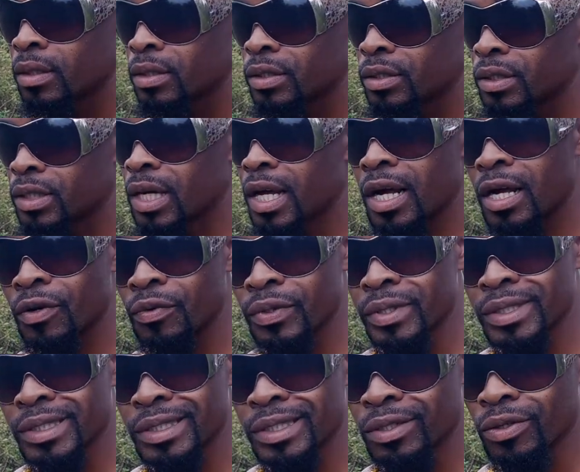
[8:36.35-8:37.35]
she always
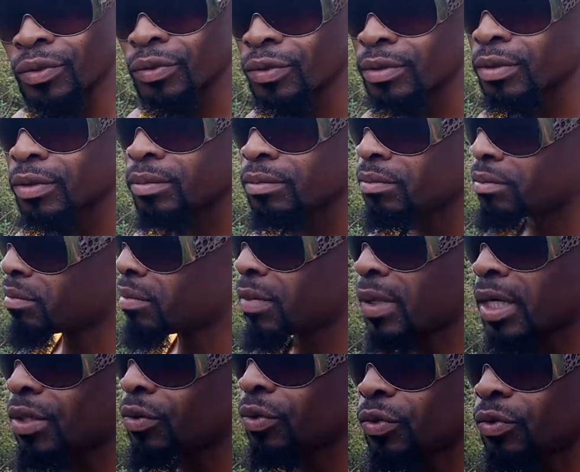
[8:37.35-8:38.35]
sick out.
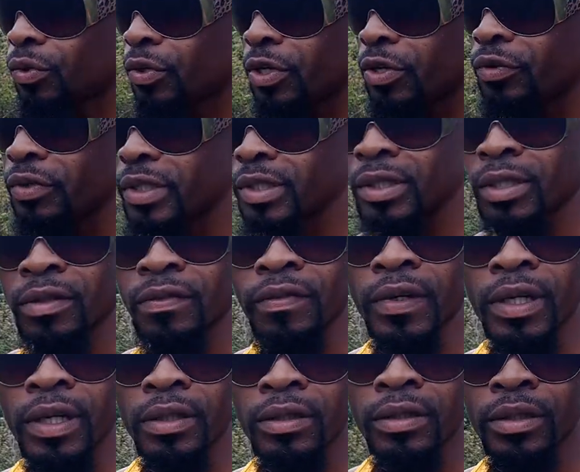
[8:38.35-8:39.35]
I don't know the reason for
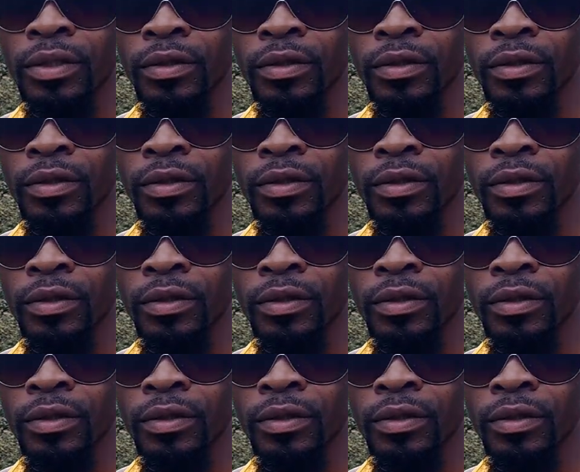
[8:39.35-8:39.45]
that.